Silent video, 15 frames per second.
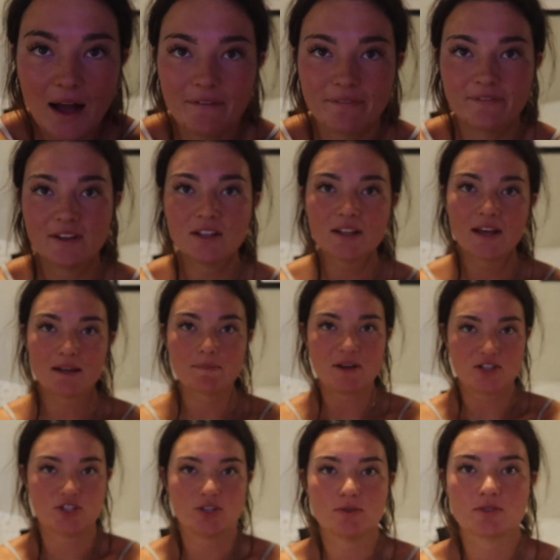I feel like my
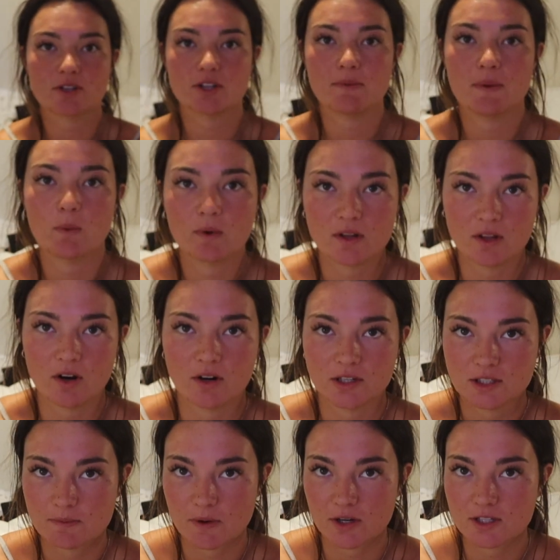shoes are gonna be one of the
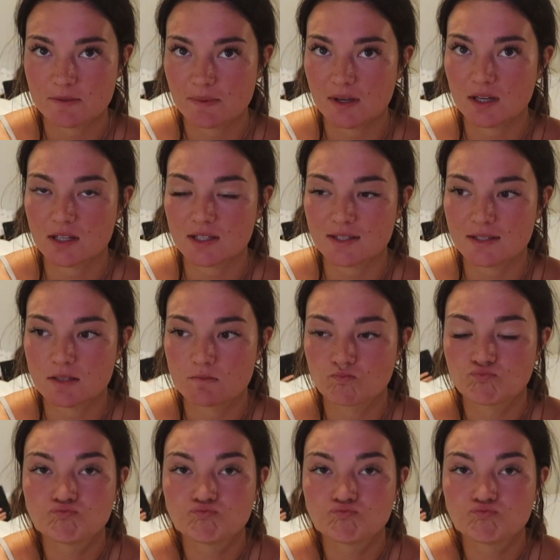hardest parts because